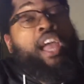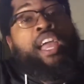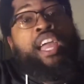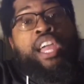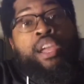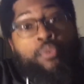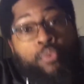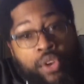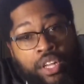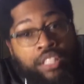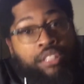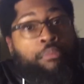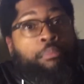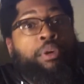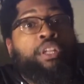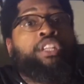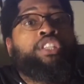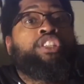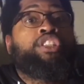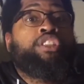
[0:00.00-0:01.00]
He went to
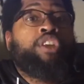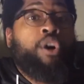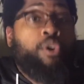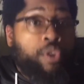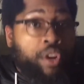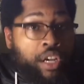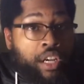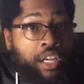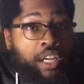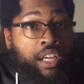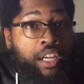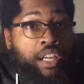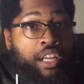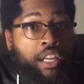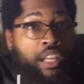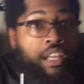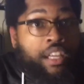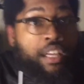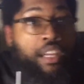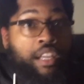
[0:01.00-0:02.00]
Minnesota
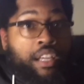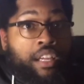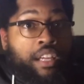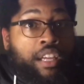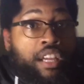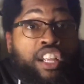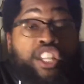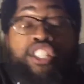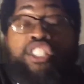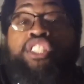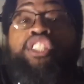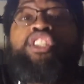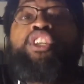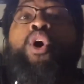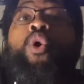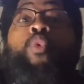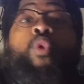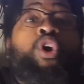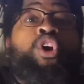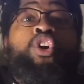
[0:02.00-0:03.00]

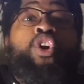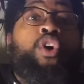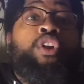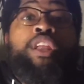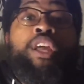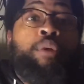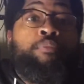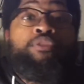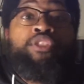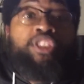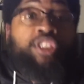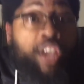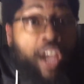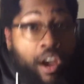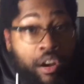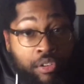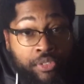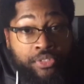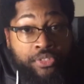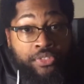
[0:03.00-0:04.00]
to work on
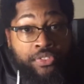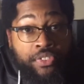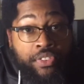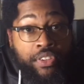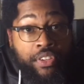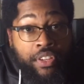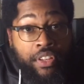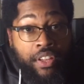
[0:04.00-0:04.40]
himself.